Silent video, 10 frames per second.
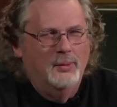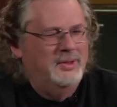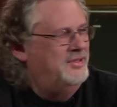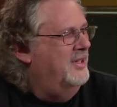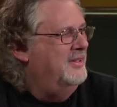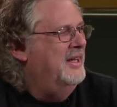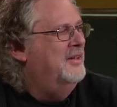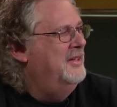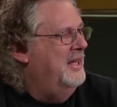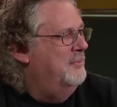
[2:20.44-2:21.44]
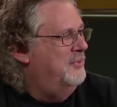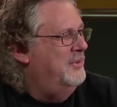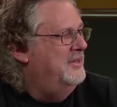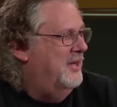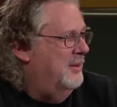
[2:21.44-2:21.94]
we shut down NAM
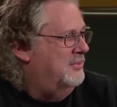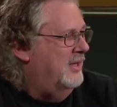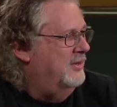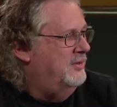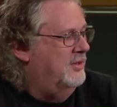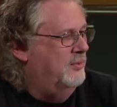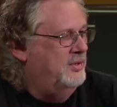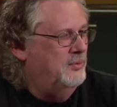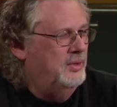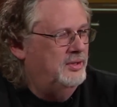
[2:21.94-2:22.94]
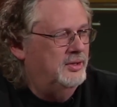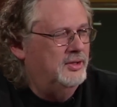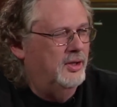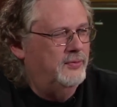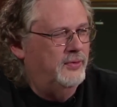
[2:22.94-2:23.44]
three times last year. We, sh we should
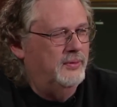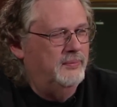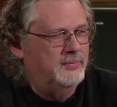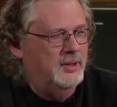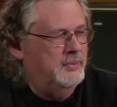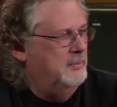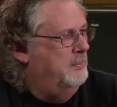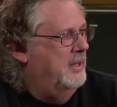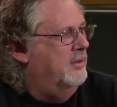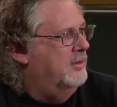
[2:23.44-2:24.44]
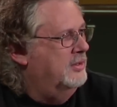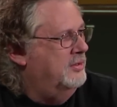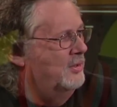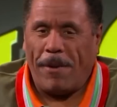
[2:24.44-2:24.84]
go for something better this year.